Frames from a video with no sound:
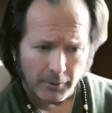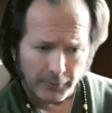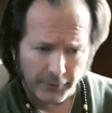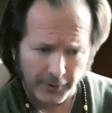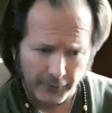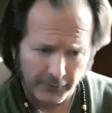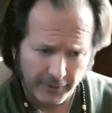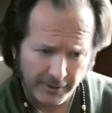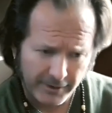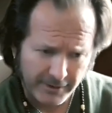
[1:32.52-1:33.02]

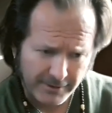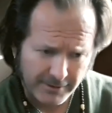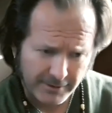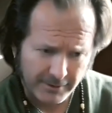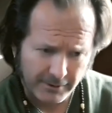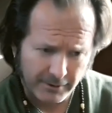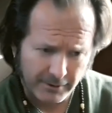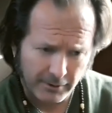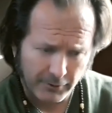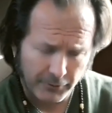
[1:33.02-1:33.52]
There,
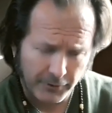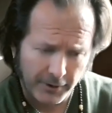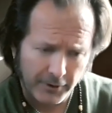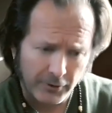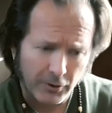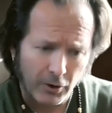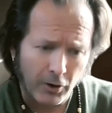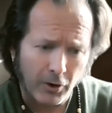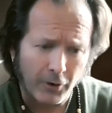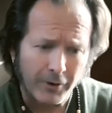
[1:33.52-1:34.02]
a,
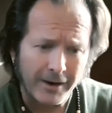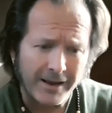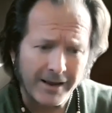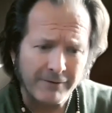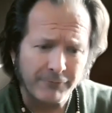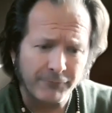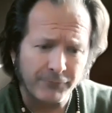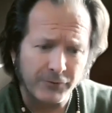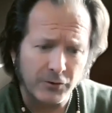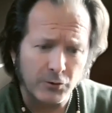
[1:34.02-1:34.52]
there are
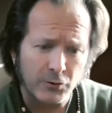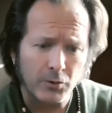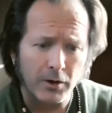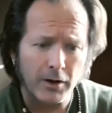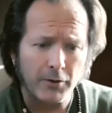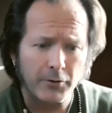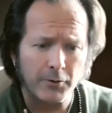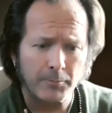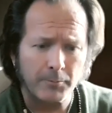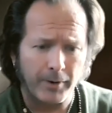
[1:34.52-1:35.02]
a few
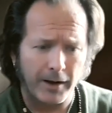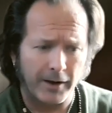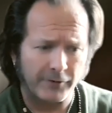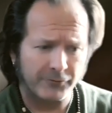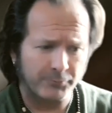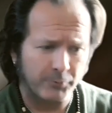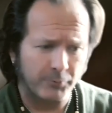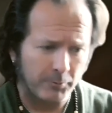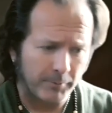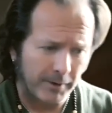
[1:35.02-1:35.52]
other
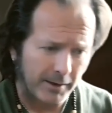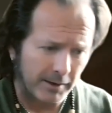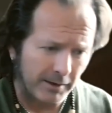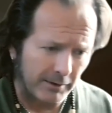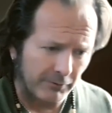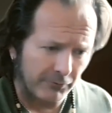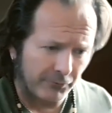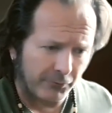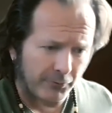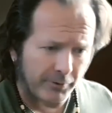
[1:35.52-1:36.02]
possible
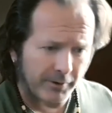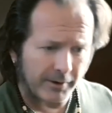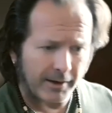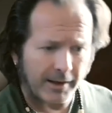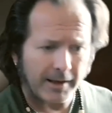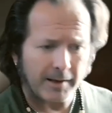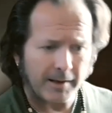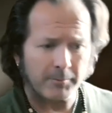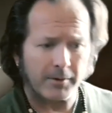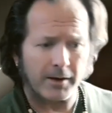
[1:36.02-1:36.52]
meanings for the
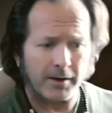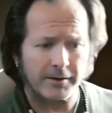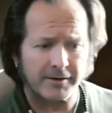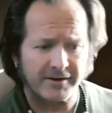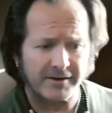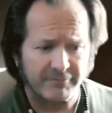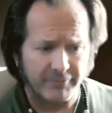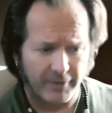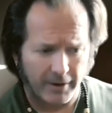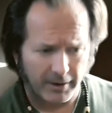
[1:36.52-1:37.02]
name
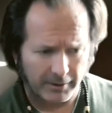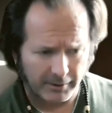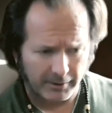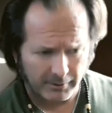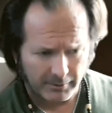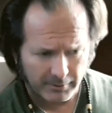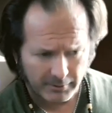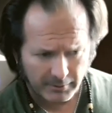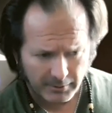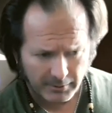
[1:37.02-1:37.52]
Divoc,
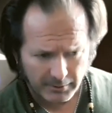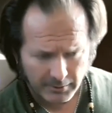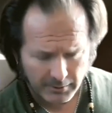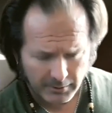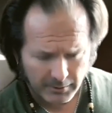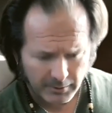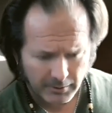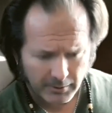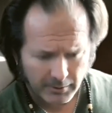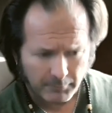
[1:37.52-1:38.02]

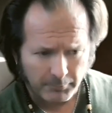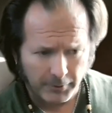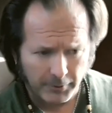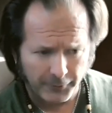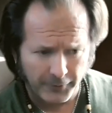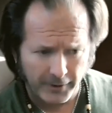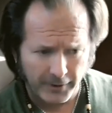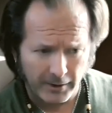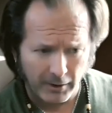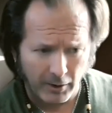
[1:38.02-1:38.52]

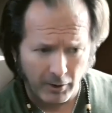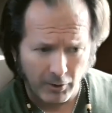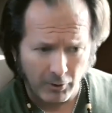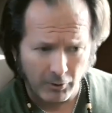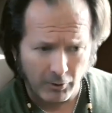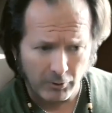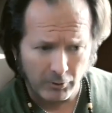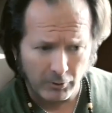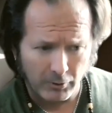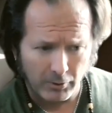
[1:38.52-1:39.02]
but they
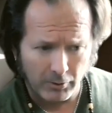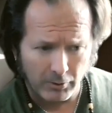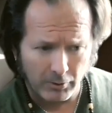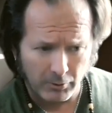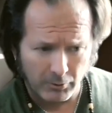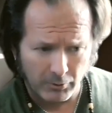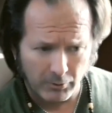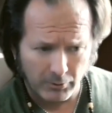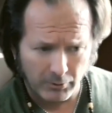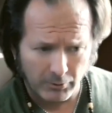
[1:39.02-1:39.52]

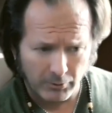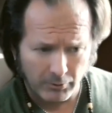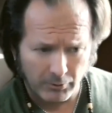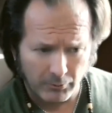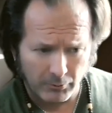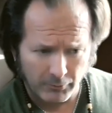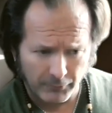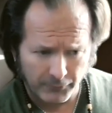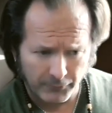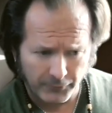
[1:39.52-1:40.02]

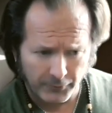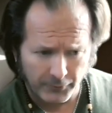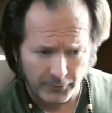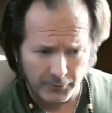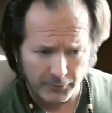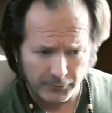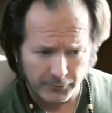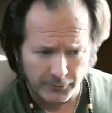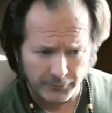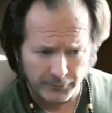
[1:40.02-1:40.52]
all
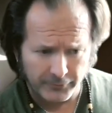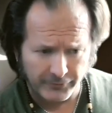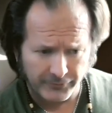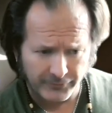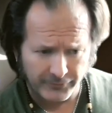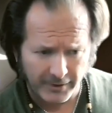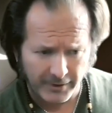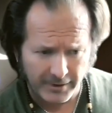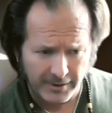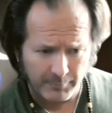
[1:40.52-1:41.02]
refer to the
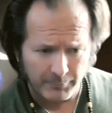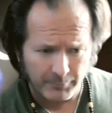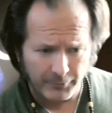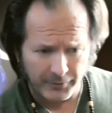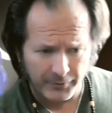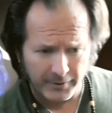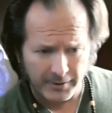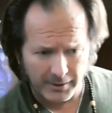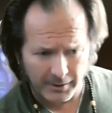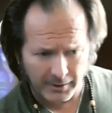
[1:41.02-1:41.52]
same
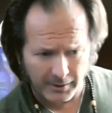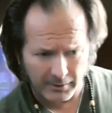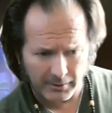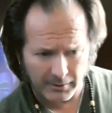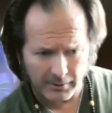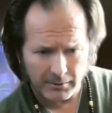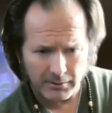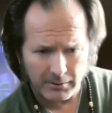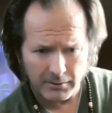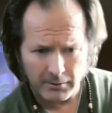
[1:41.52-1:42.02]

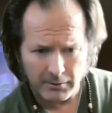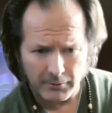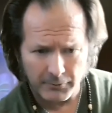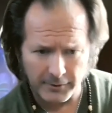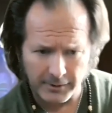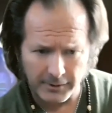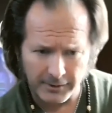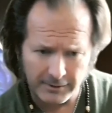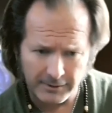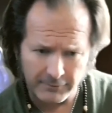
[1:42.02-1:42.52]
thing
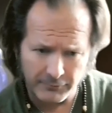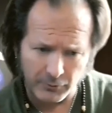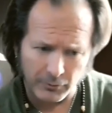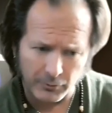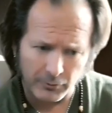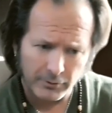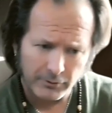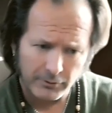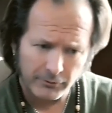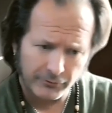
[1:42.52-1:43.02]
the
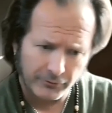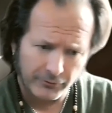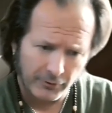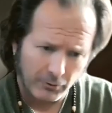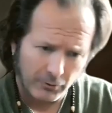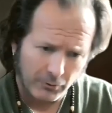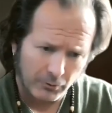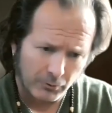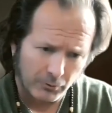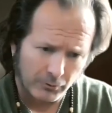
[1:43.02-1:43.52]
evil
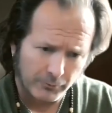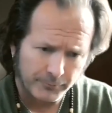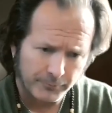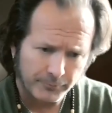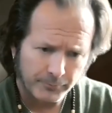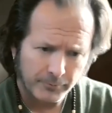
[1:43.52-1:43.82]
soul.